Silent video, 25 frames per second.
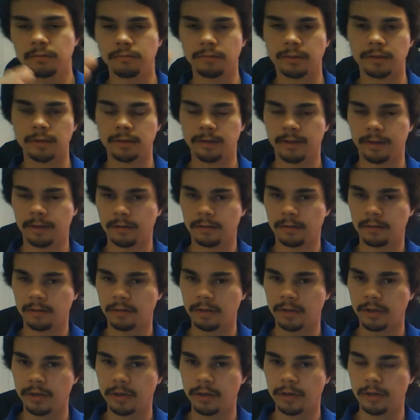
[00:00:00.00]
We let
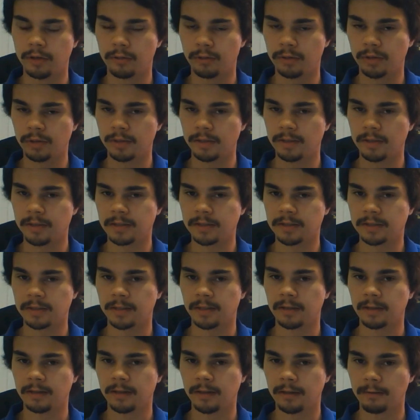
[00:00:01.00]
the dough and the yeast
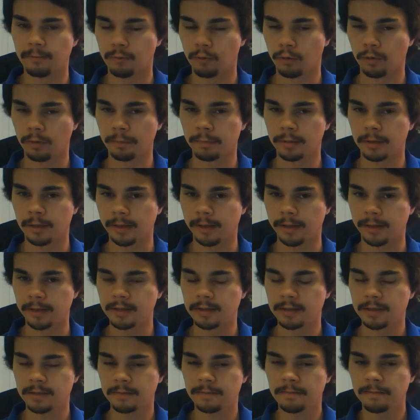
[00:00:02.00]
sit in a warm
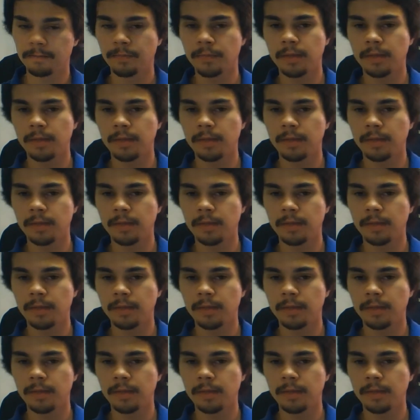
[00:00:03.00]
place.